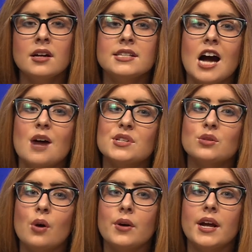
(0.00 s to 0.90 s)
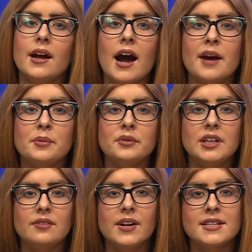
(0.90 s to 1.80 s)
Thomas quoted, "I
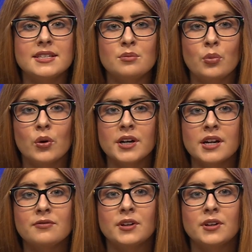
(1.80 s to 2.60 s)
believe it's important